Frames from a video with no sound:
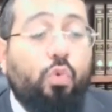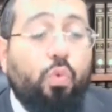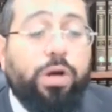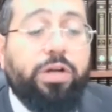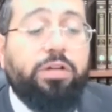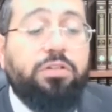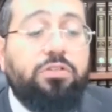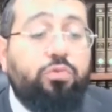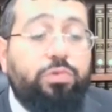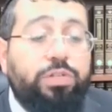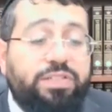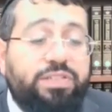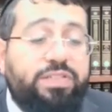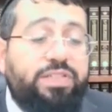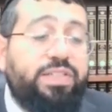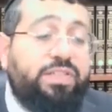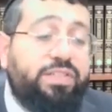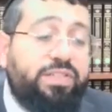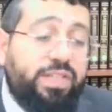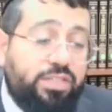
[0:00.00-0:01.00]
where do we
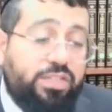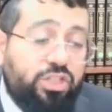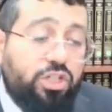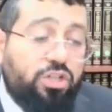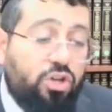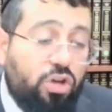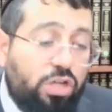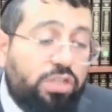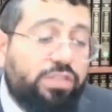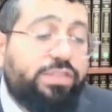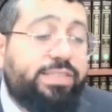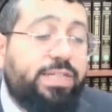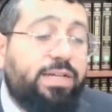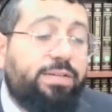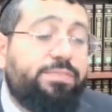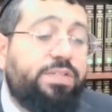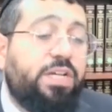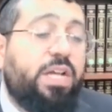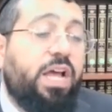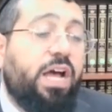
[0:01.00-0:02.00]
see such a
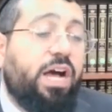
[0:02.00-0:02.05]
concept